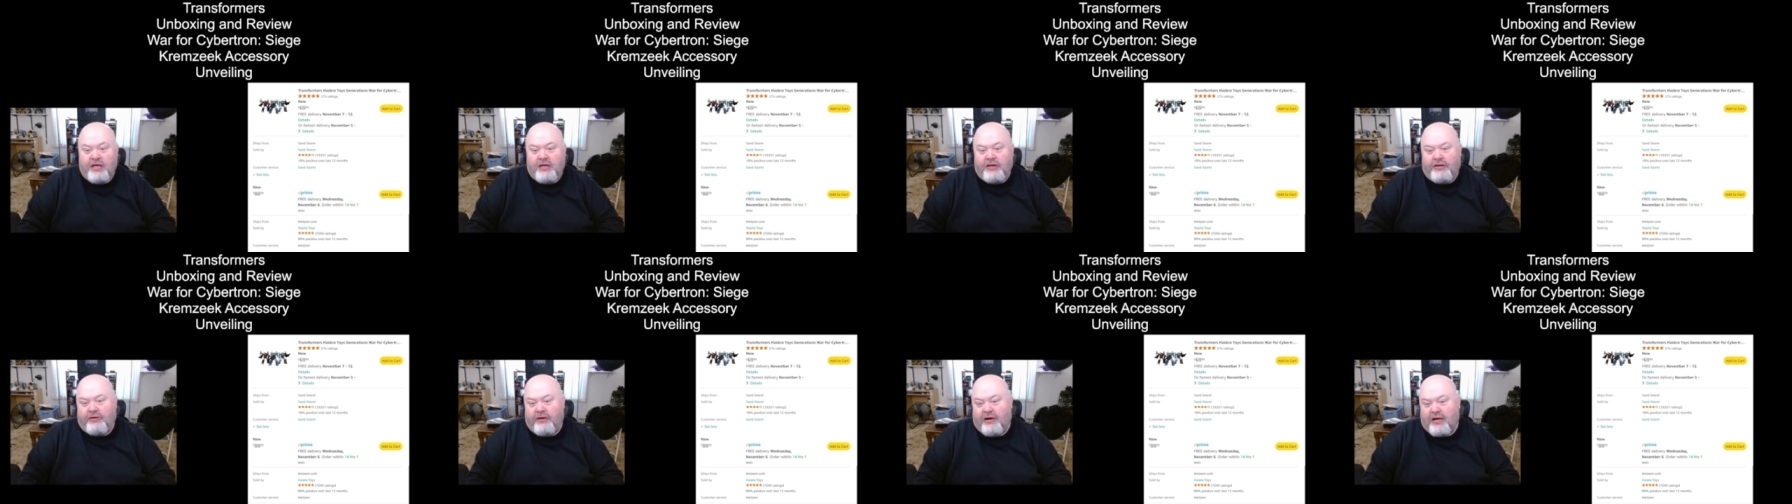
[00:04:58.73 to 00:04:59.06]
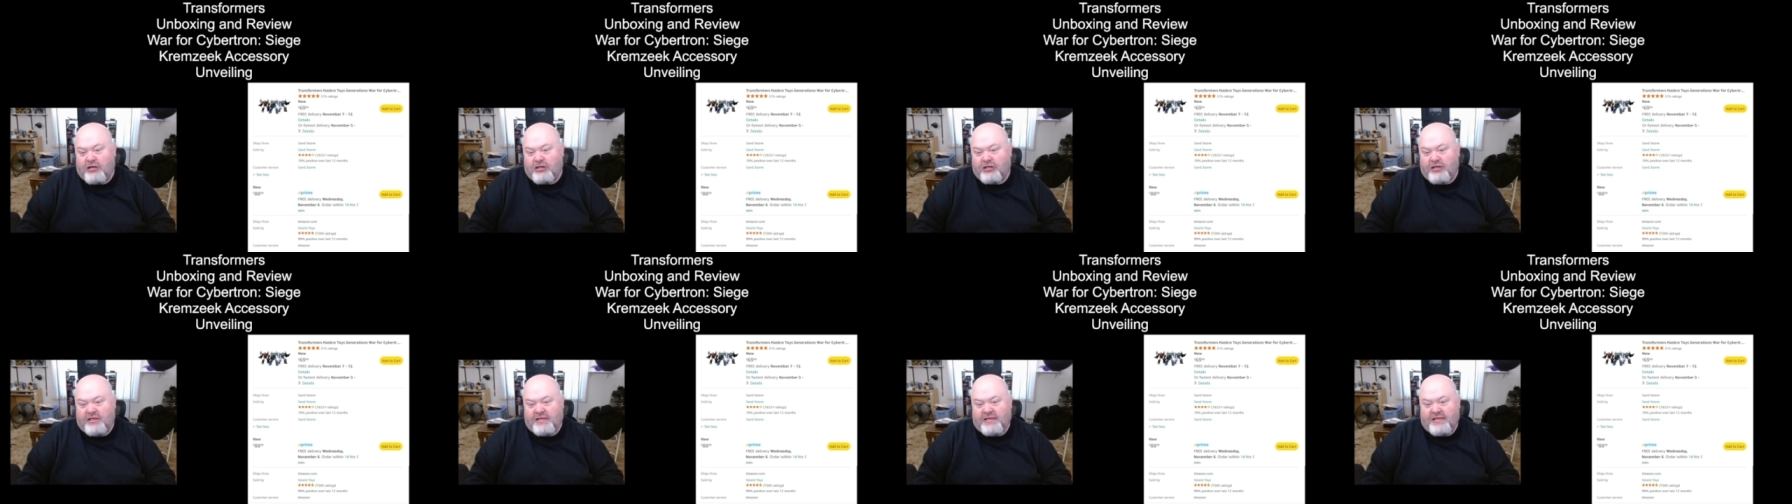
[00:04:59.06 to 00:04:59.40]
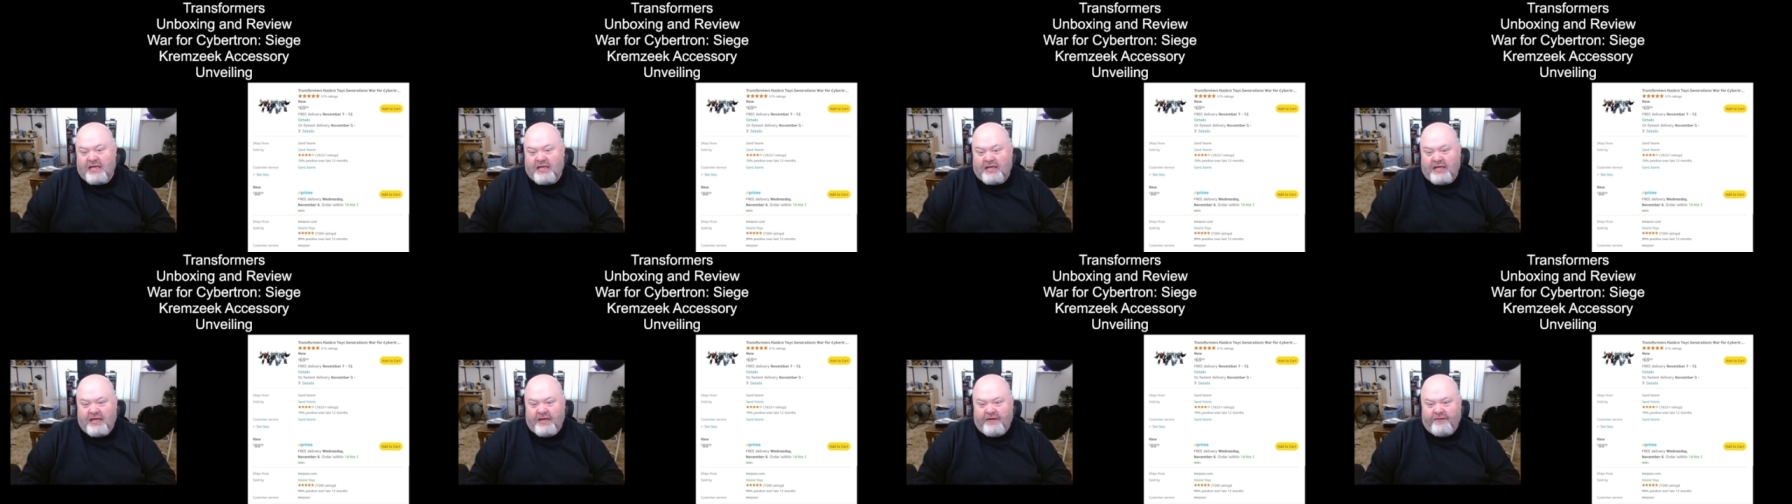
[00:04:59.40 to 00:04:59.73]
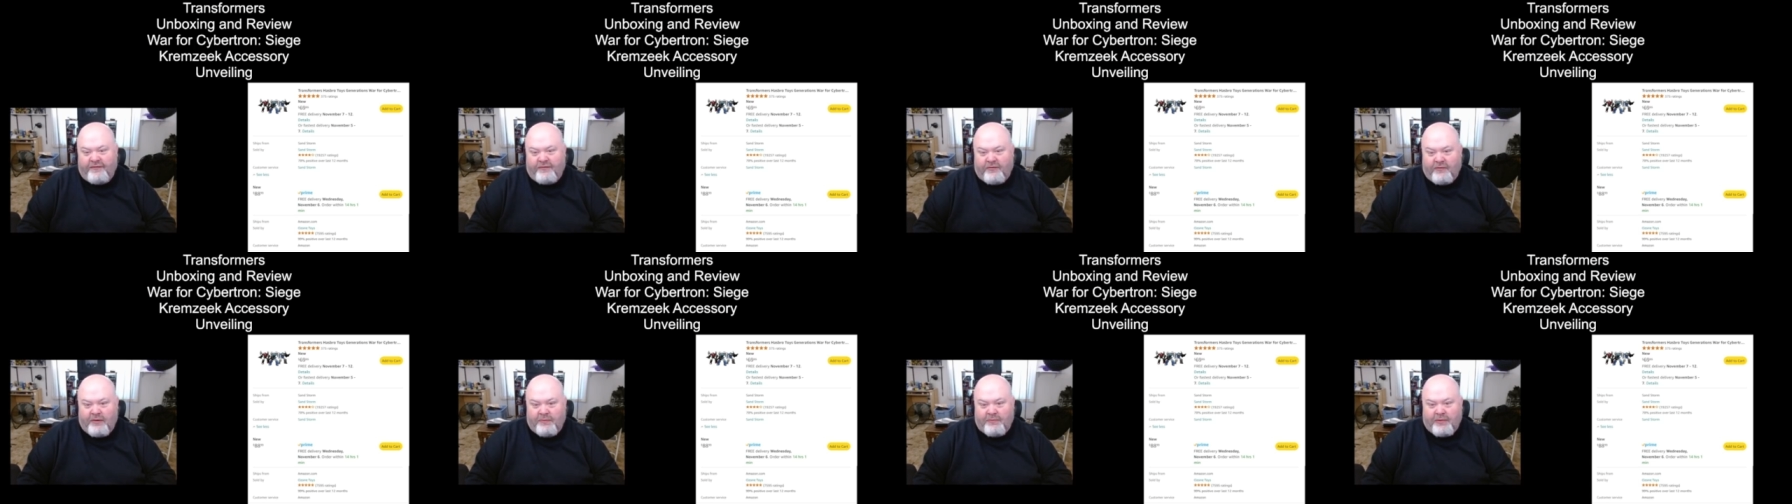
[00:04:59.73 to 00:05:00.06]
They're actually selling it
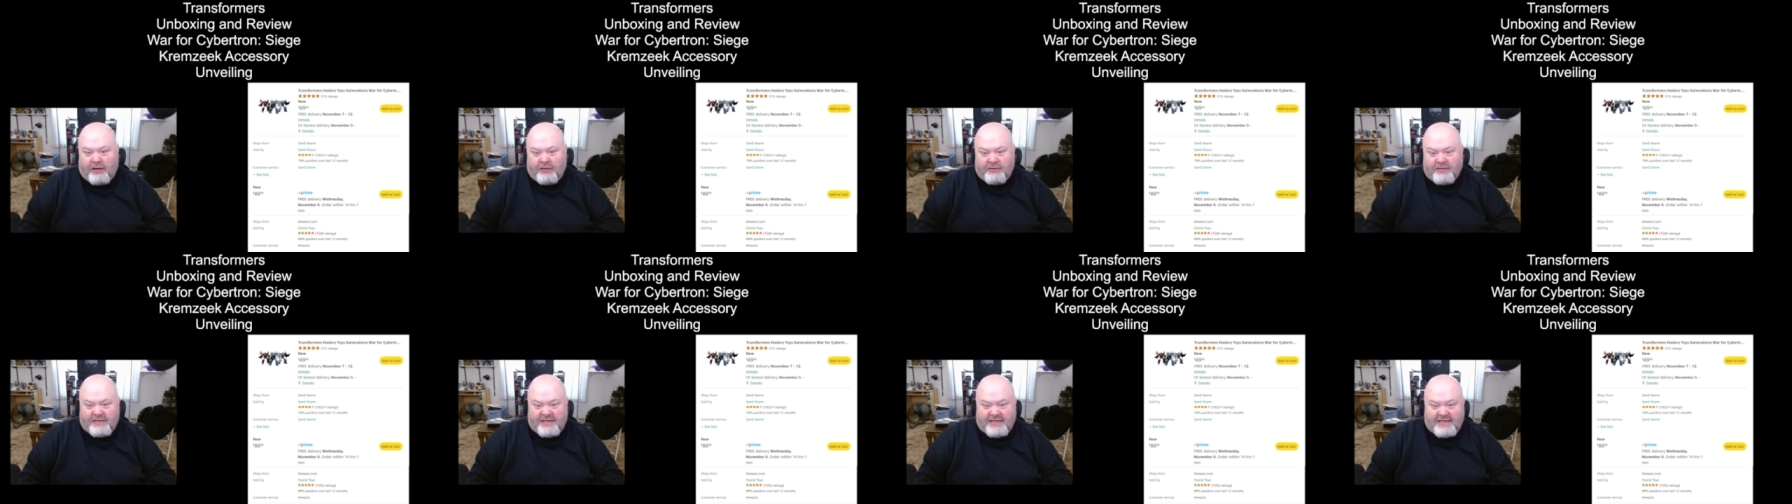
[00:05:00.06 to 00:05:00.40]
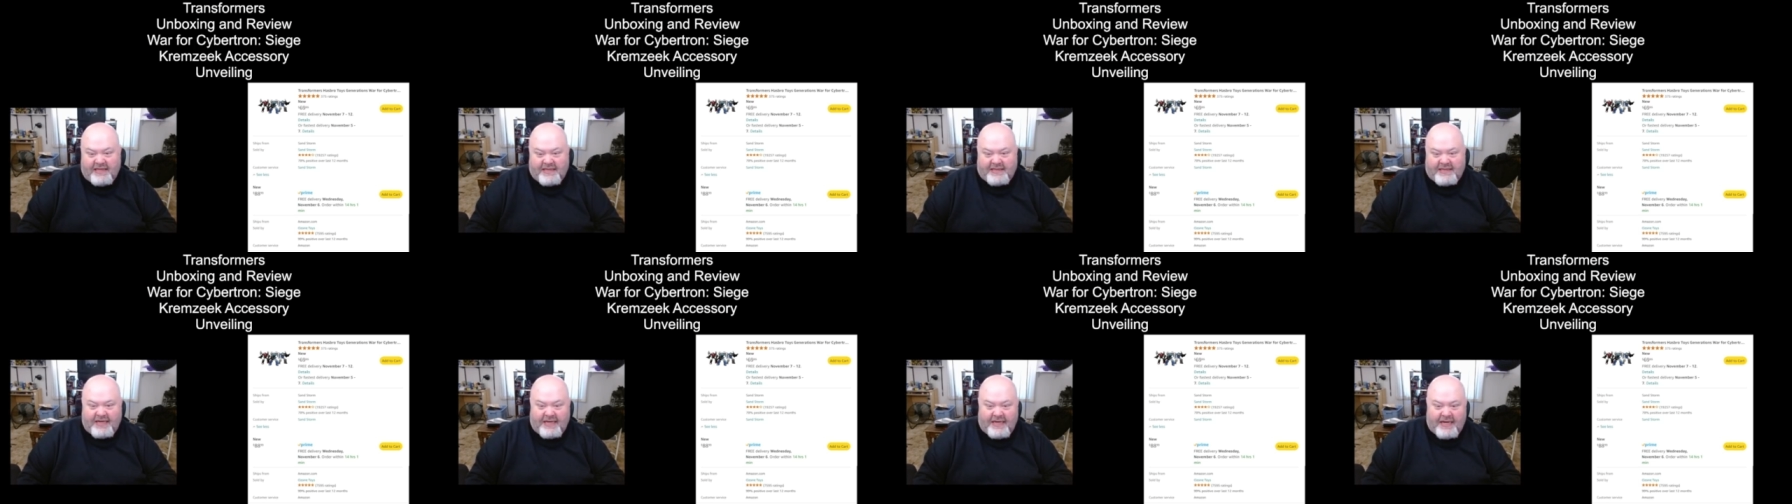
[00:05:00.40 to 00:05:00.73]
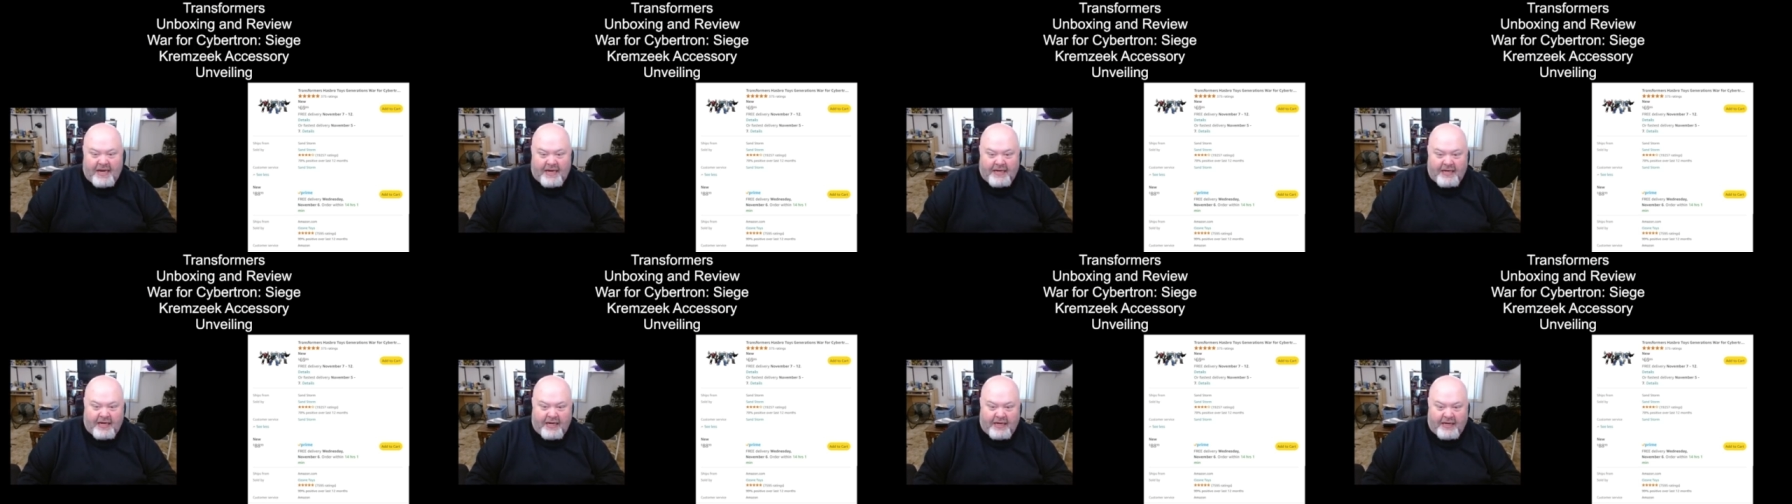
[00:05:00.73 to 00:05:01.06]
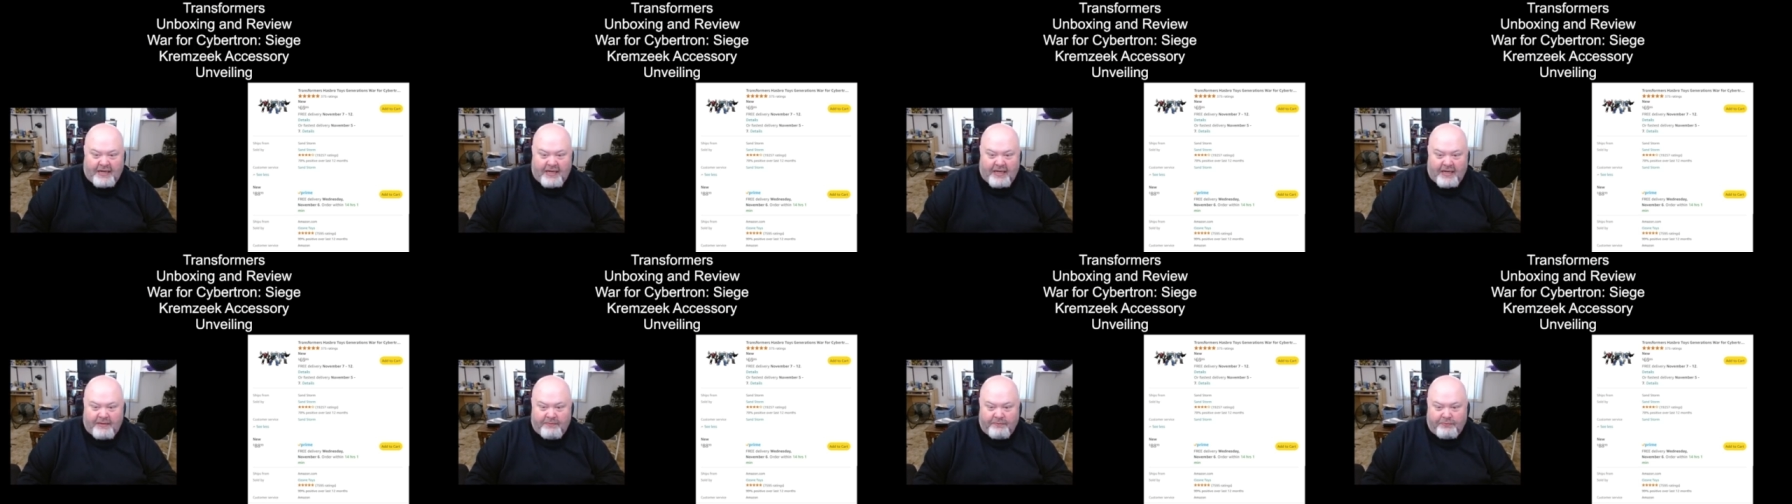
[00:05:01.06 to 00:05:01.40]
for about sixty nine ninety
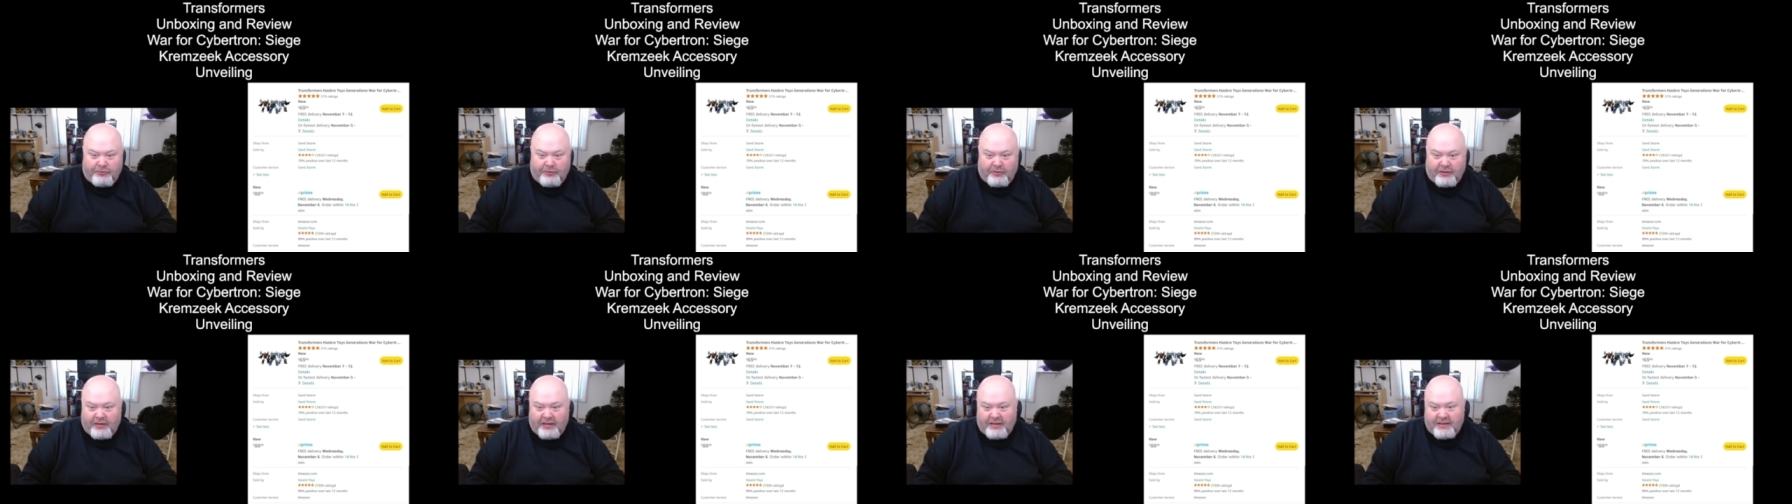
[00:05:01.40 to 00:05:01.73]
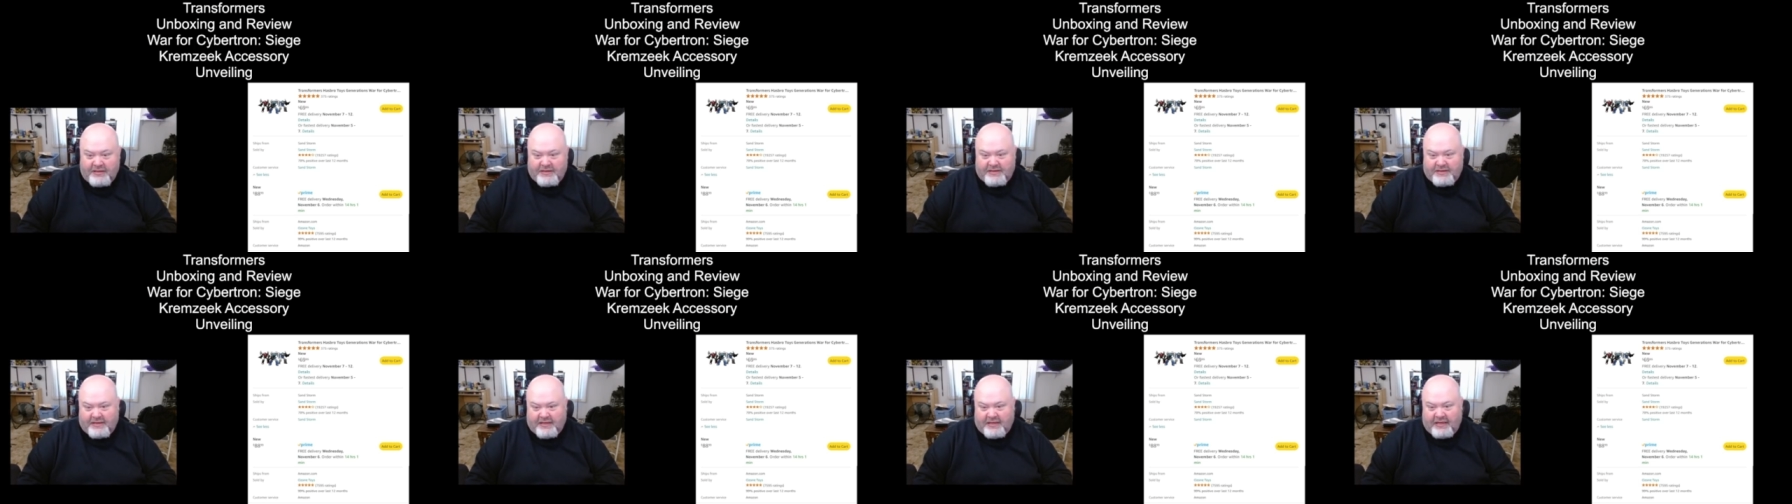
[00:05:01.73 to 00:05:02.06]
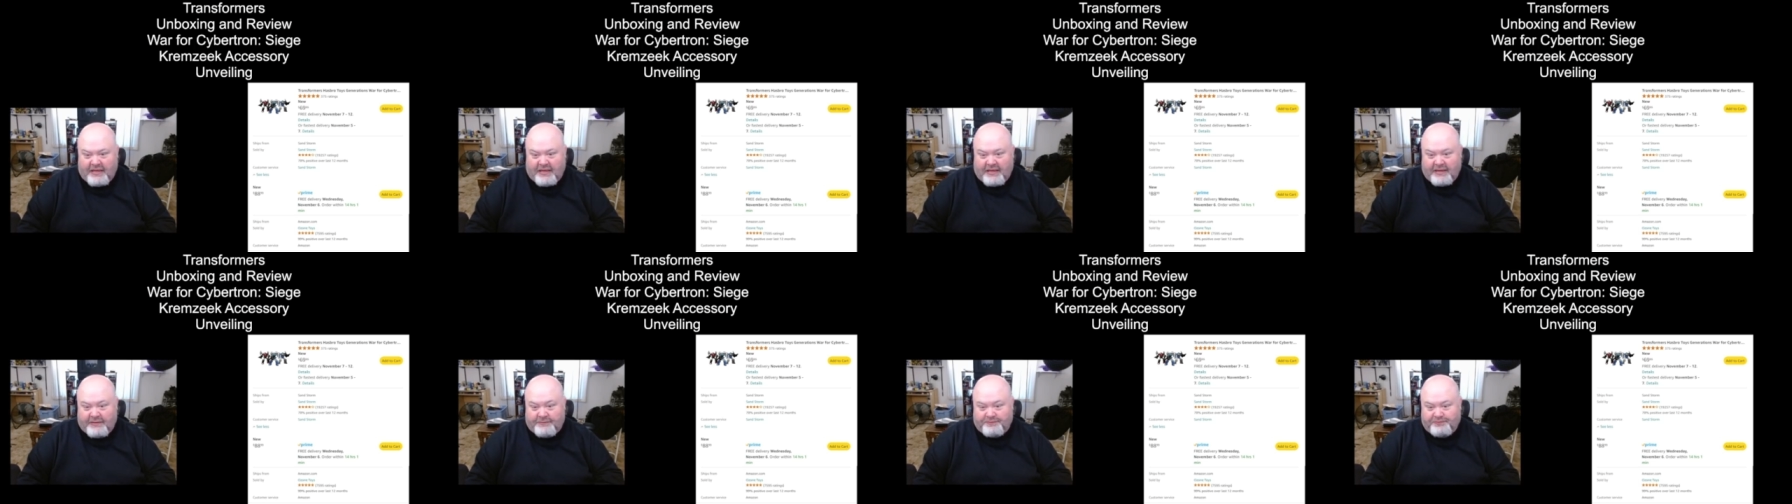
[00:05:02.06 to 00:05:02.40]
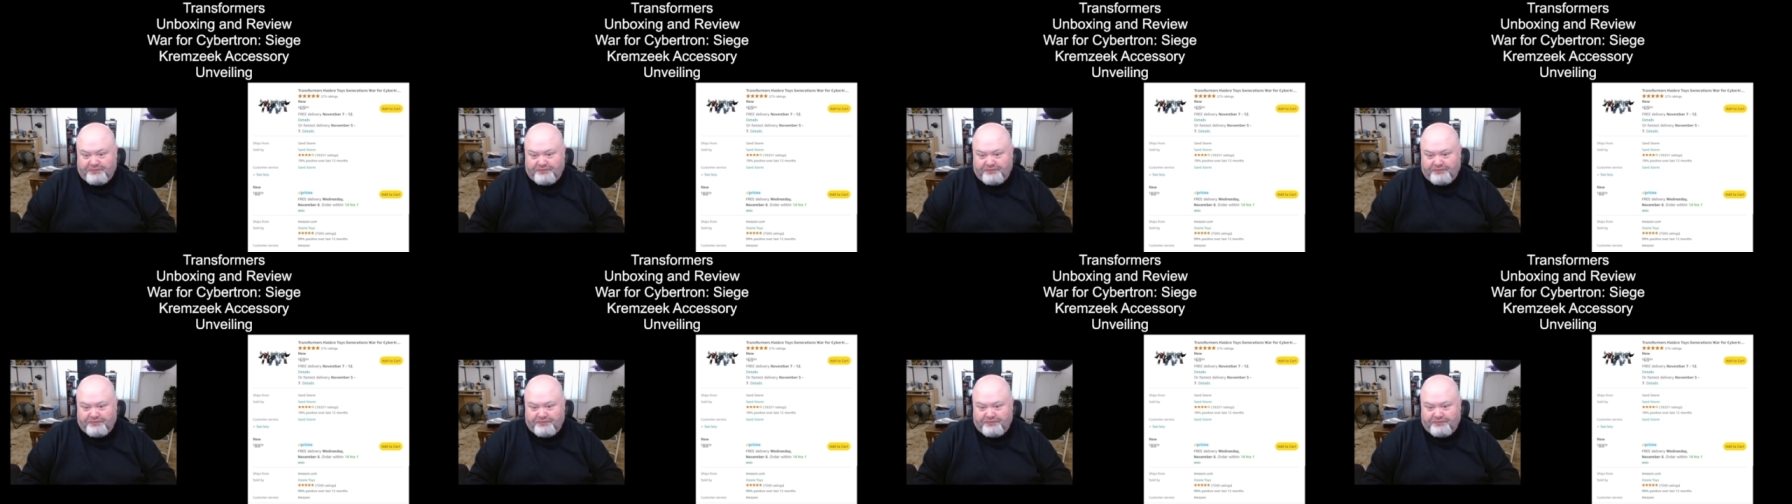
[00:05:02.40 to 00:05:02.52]
nine plus uh,